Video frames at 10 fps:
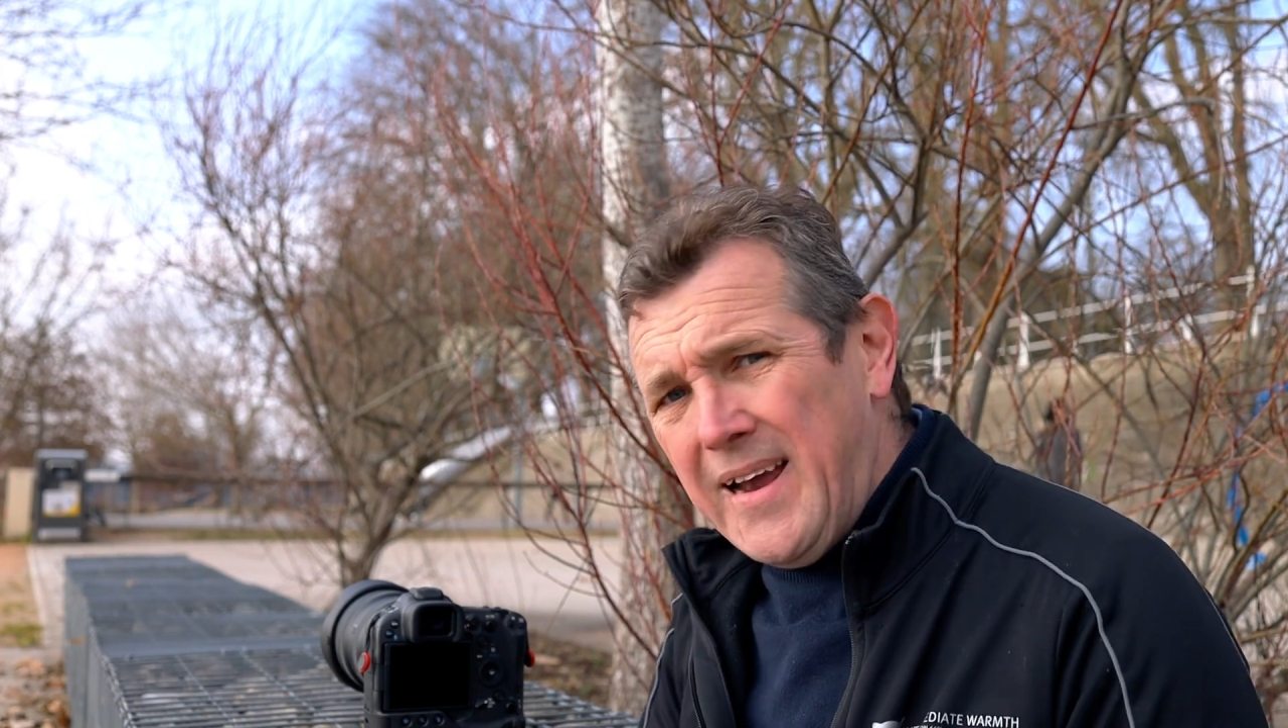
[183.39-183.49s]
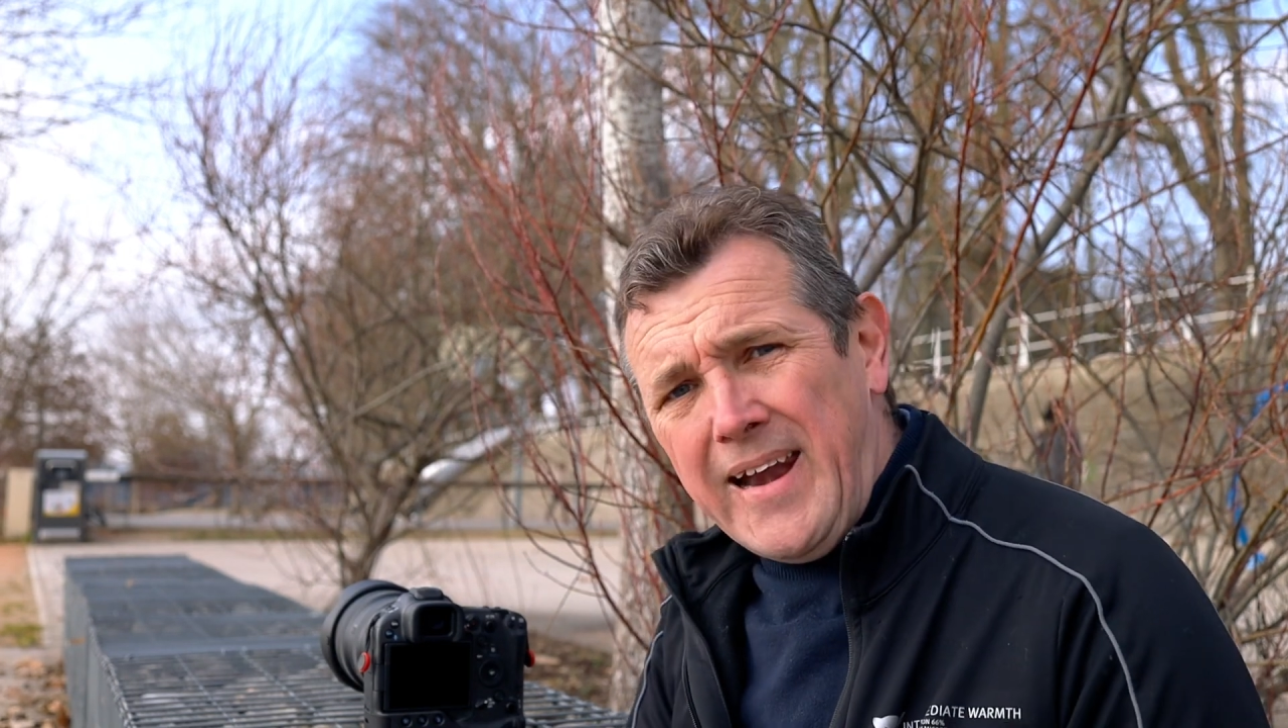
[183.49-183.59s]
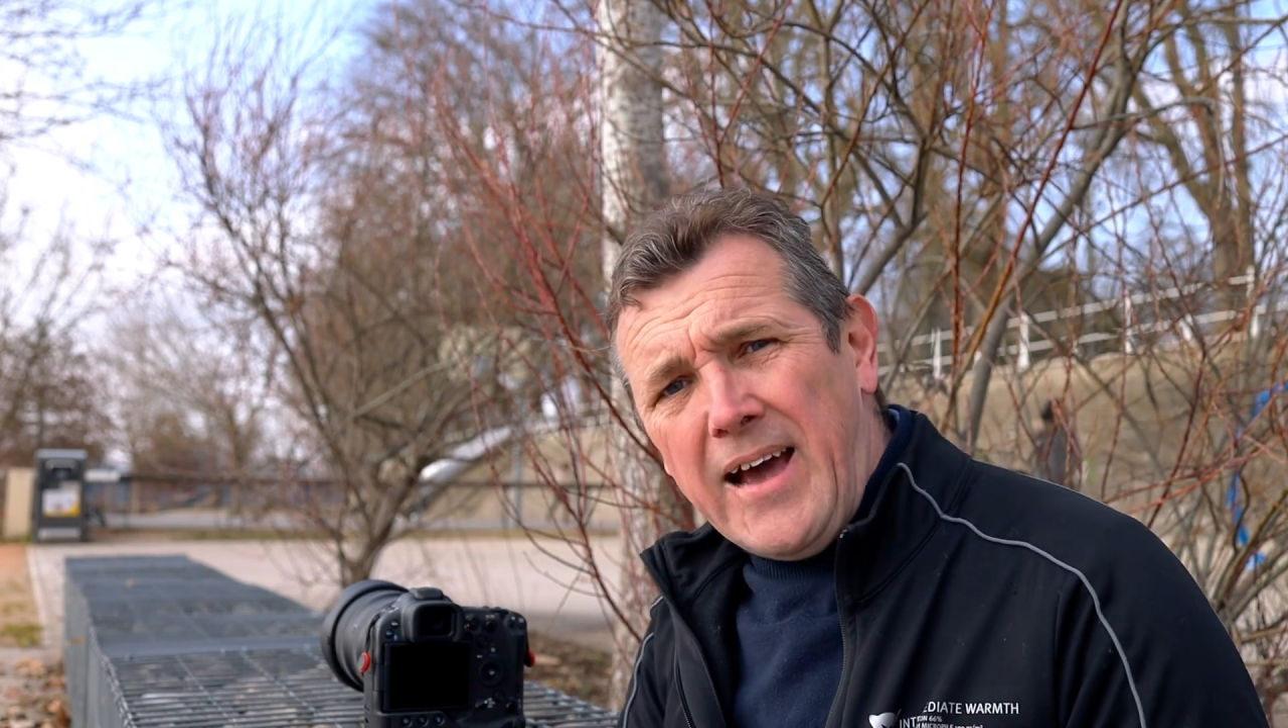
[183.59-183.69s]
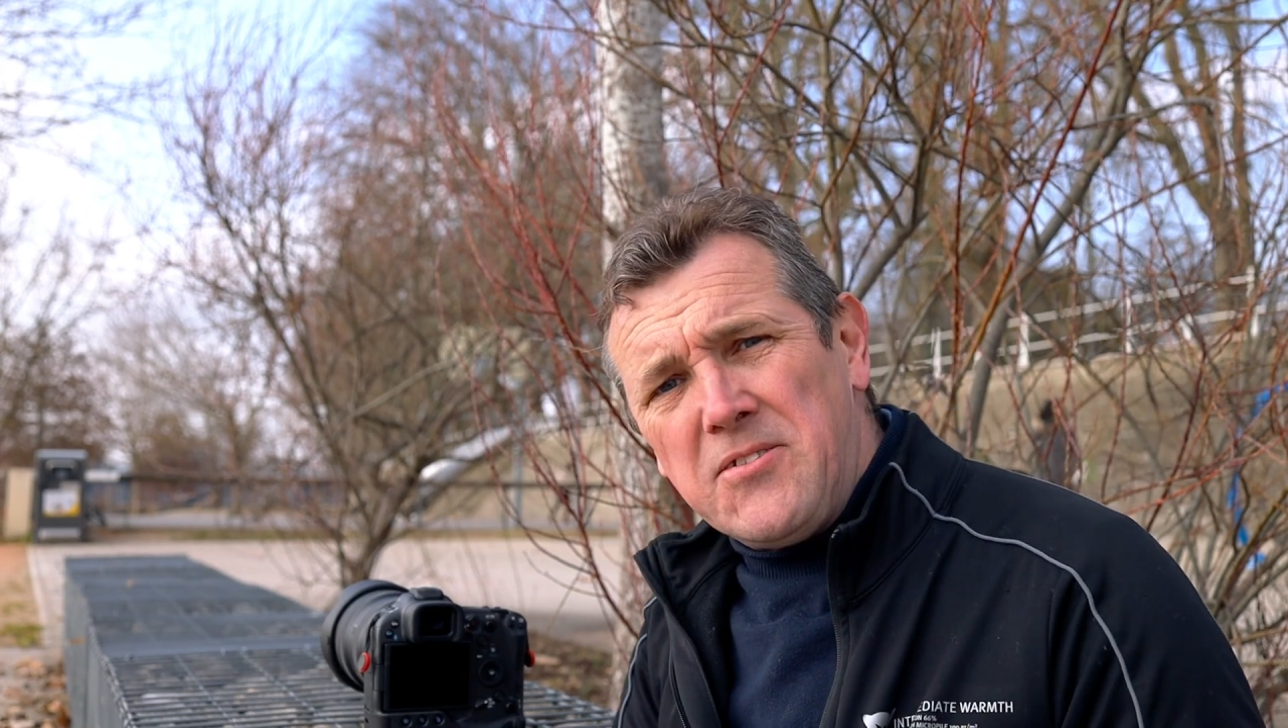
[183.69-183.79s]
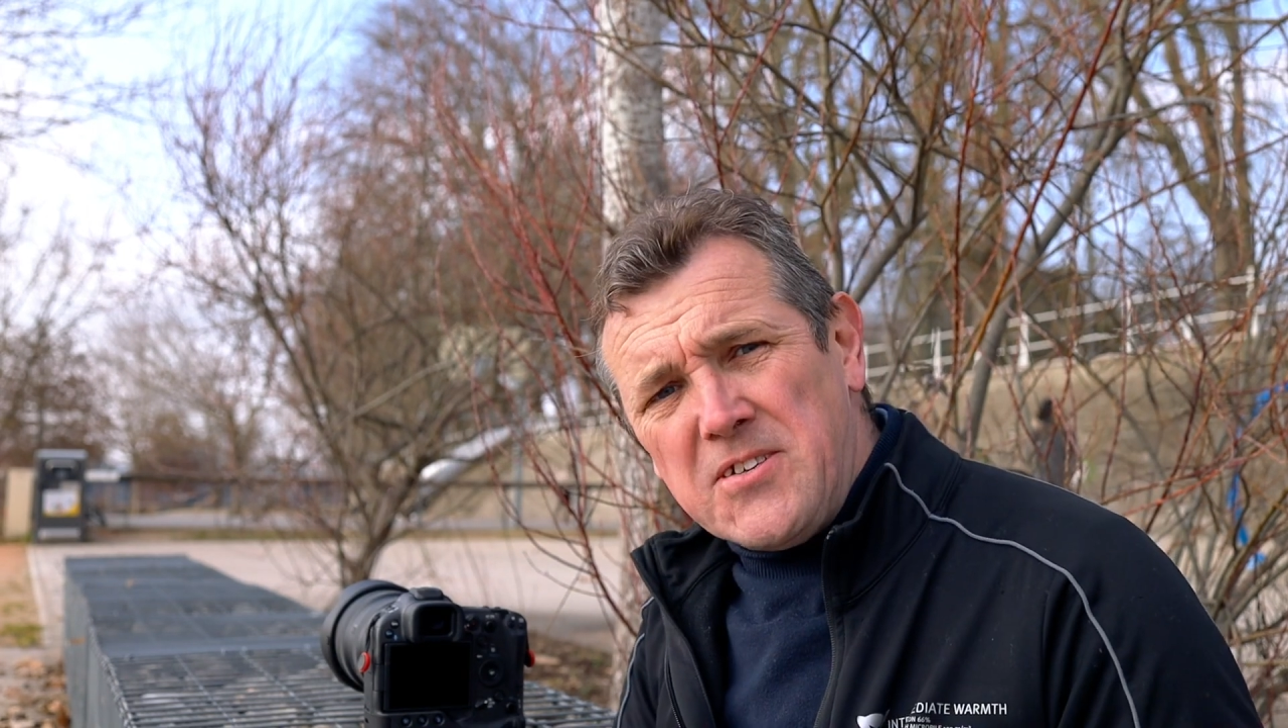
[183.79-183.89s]
and
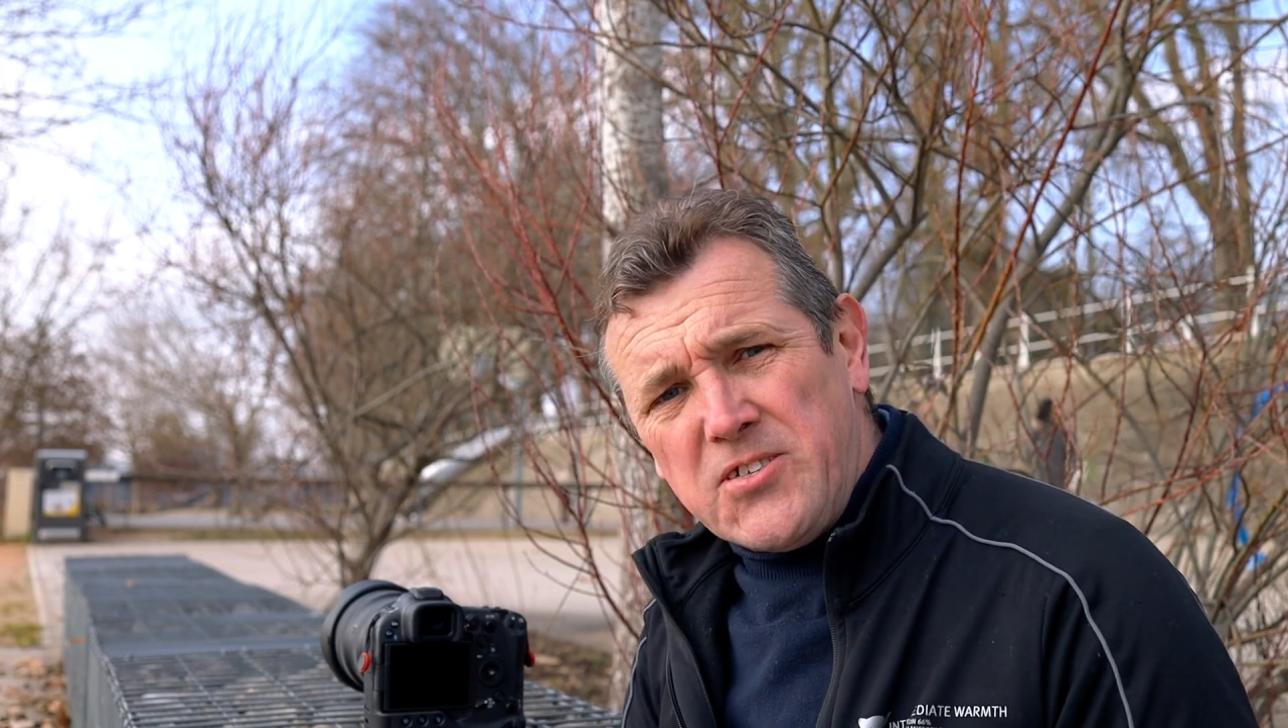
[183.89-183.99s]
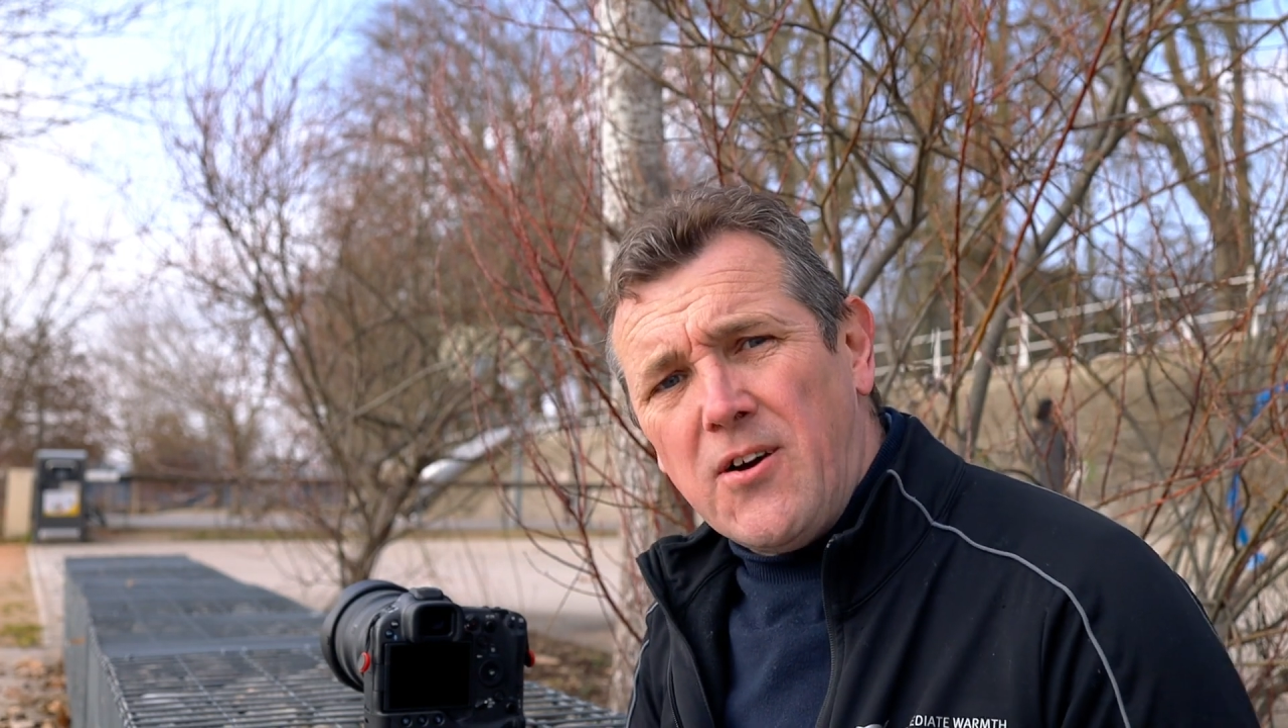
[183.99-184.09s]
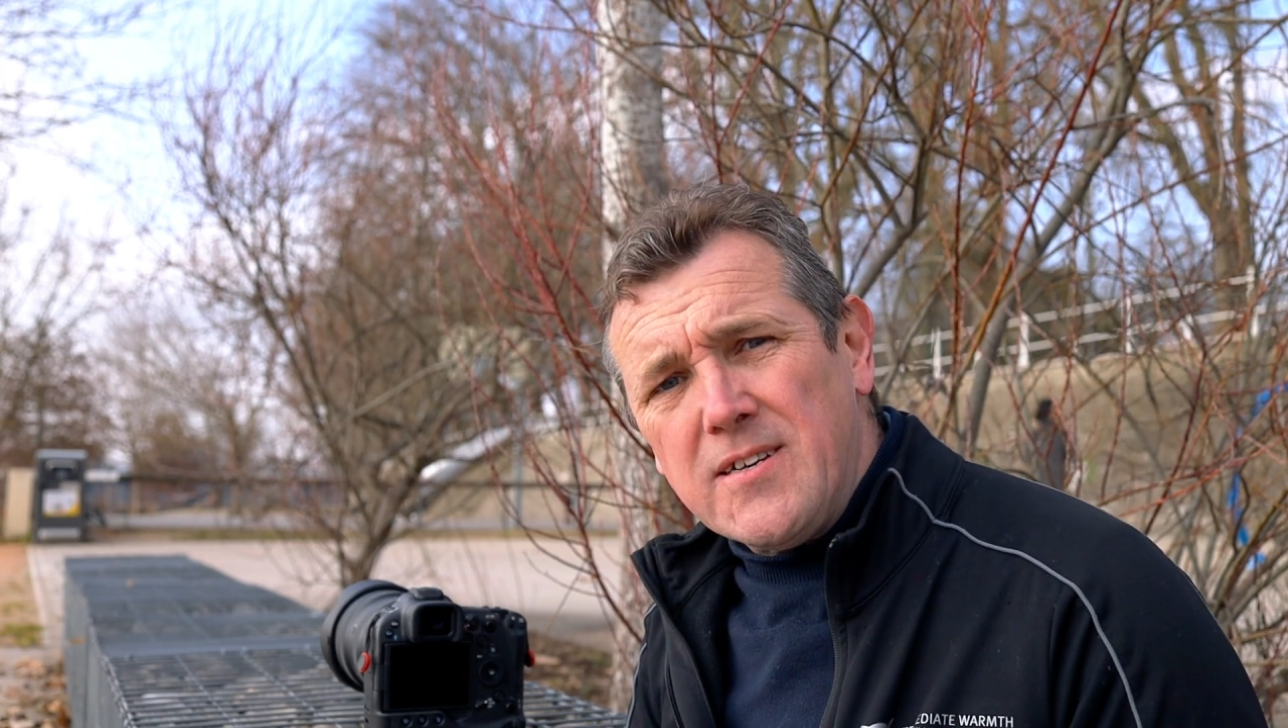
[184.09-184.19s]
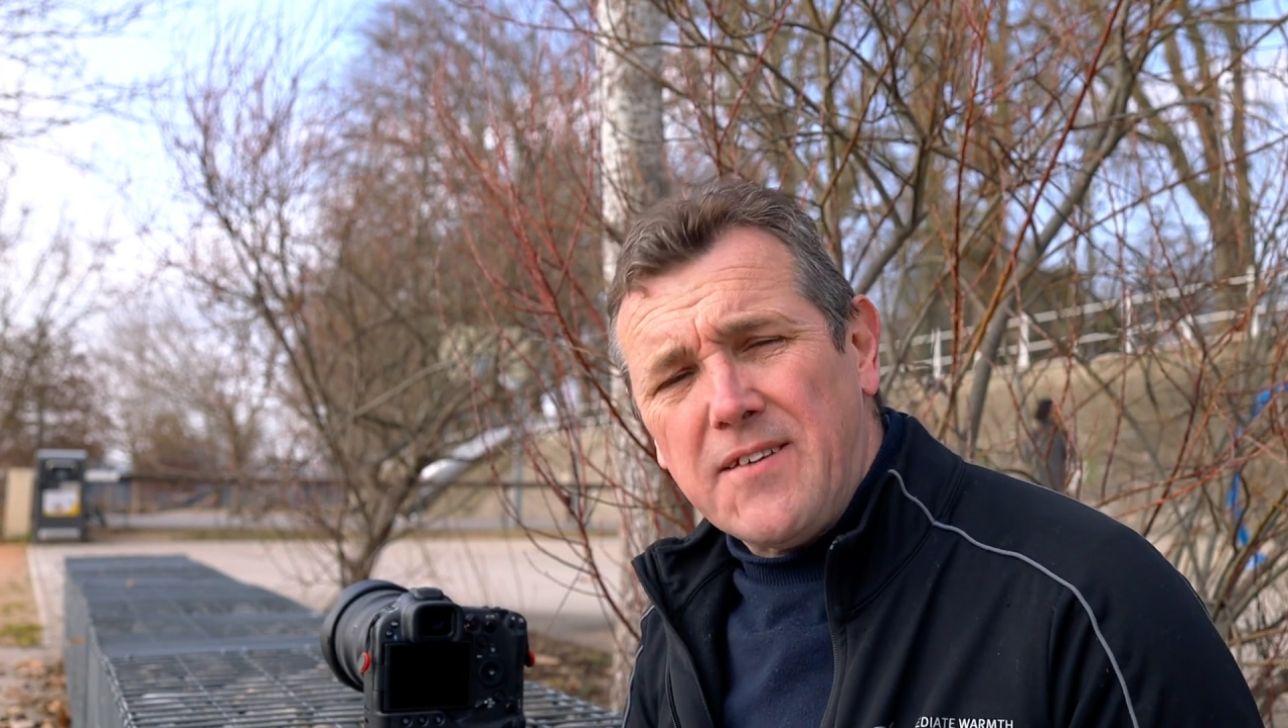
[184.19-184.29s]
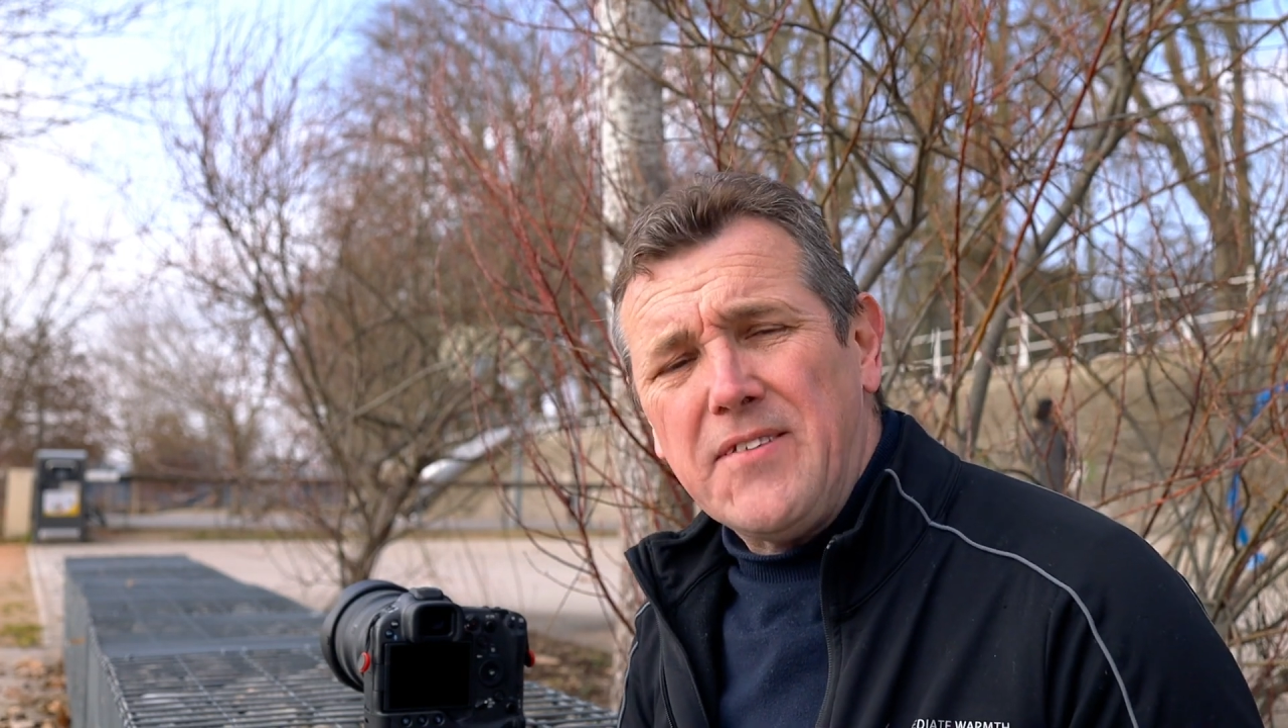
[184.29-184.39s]
how the size